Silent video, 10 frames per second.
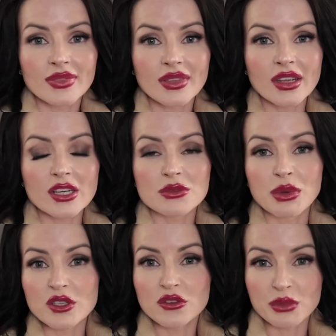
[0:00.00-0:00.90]
There's a
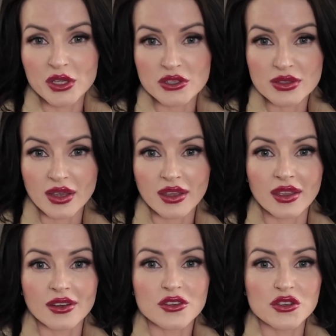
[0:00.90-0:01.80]
bunch of pictures I
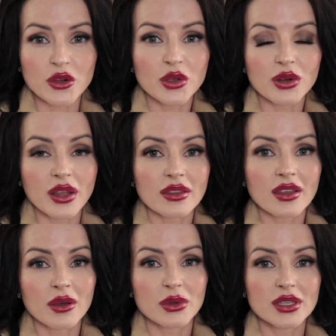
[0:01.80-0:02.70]
can show you like
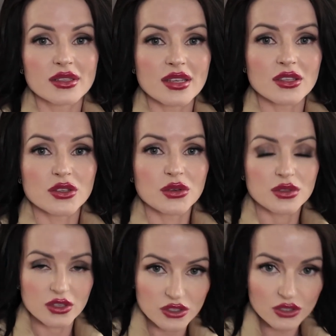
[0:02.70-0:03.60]
that with the
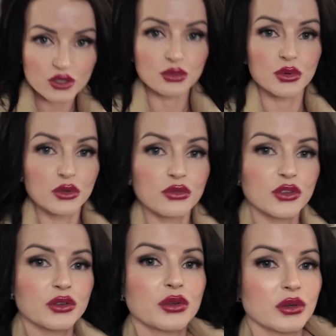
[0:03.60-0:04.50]
tattoos, and just to prove
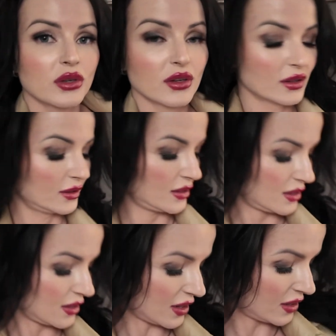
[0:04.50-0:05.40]
you
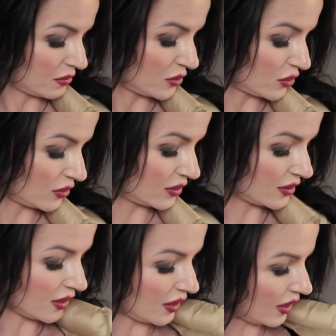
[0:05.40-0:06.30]
that I am not
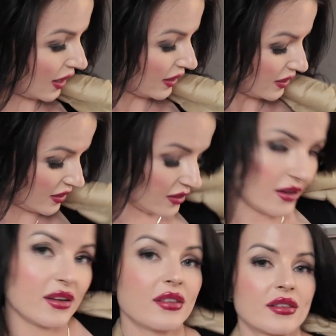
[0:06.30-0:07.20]
lying,
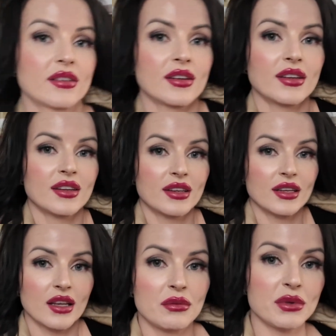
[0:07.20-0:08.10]

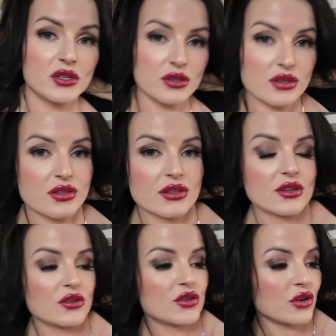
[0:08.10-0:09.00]
let me just
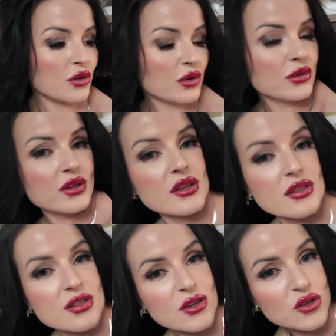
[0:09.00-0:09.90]
show you
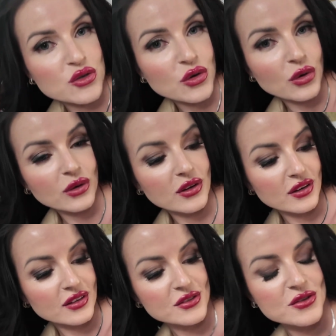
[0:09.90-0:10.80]
this shoulder.
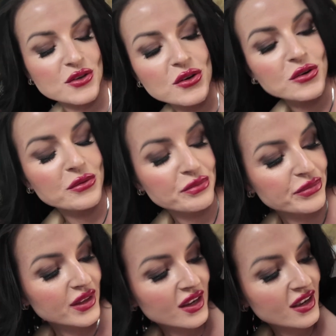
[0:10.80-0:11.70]
So,
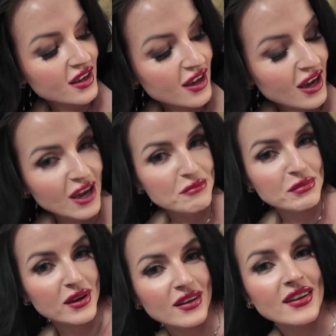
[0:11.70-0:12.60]
I've
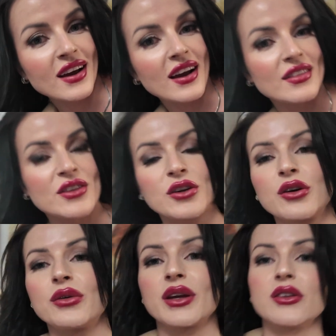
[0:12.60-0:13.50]
been
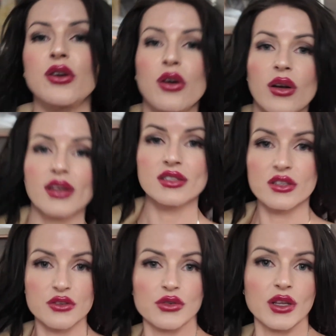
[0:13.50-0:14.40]
undergoing the whole
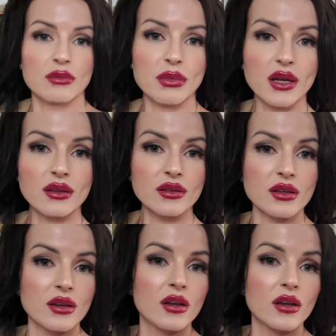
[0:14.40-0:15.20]
laser treatment